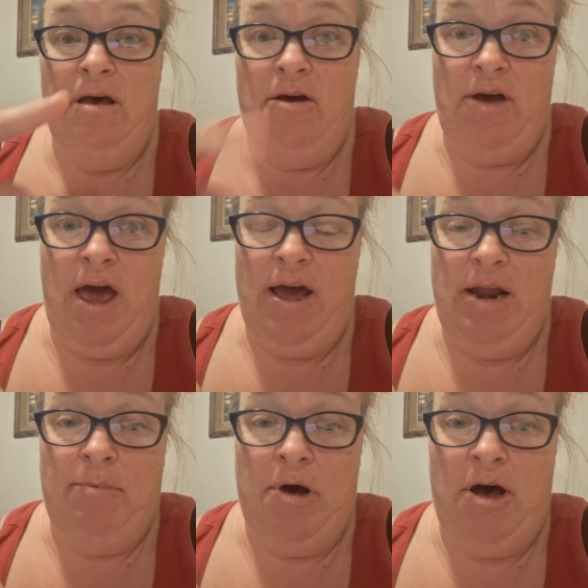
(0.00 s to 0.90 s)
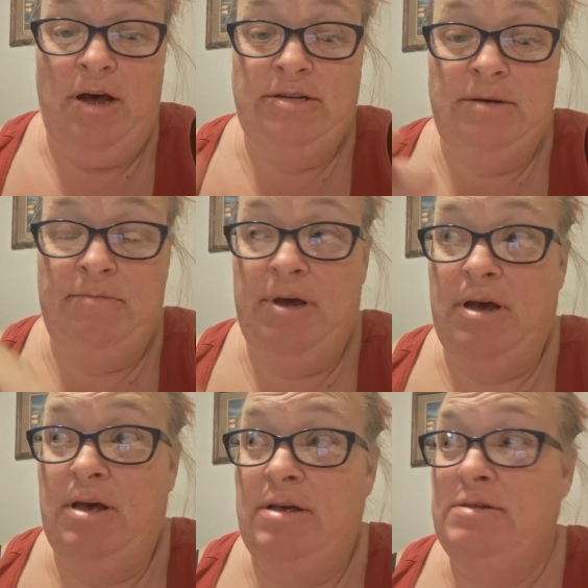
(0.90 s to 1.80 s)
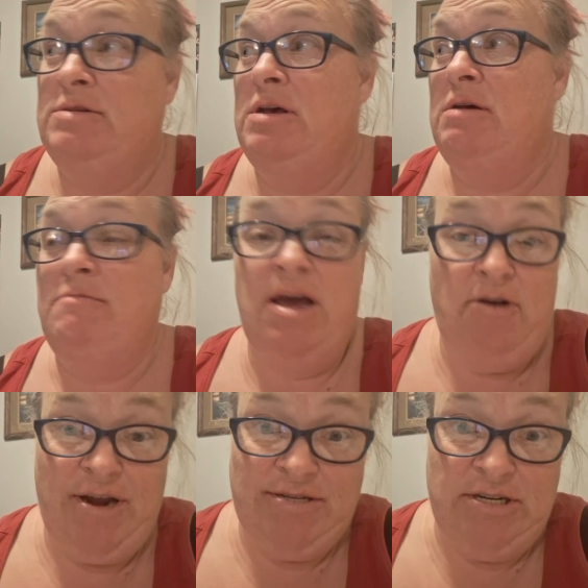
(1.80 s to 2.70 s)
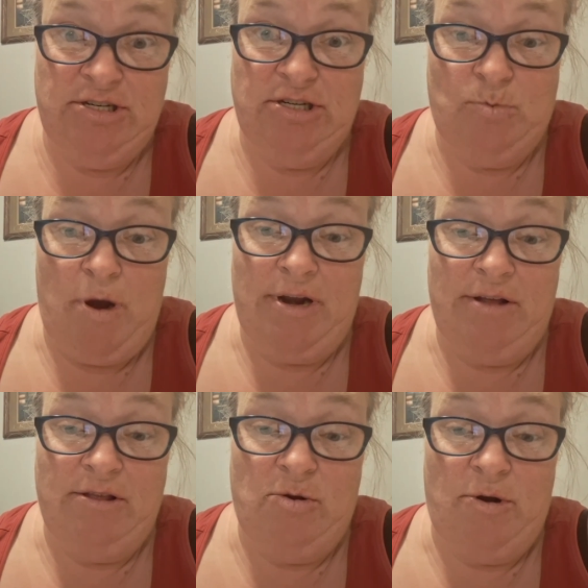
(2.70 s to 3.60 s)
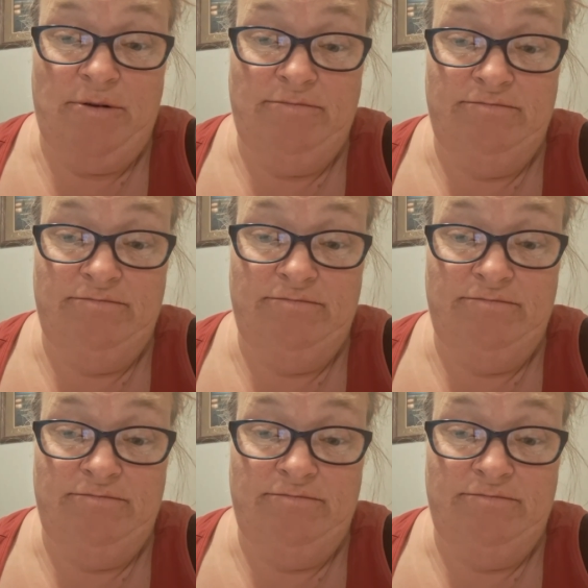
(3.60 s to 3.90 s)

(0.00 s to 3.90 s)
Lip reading: Okay, I gotta pause because my grandson just walked out the door.